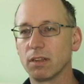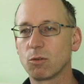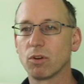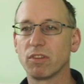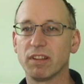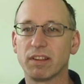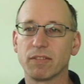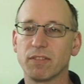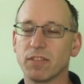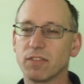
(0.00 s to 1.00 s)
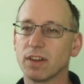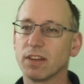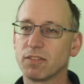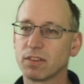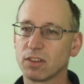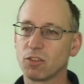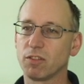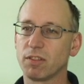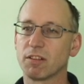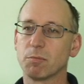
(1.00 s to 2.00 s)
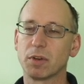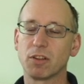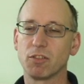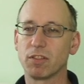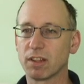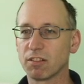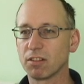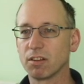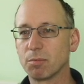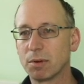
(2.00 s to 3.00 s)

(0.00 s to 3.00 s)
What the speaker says: Quality 75, 2000 by 2000,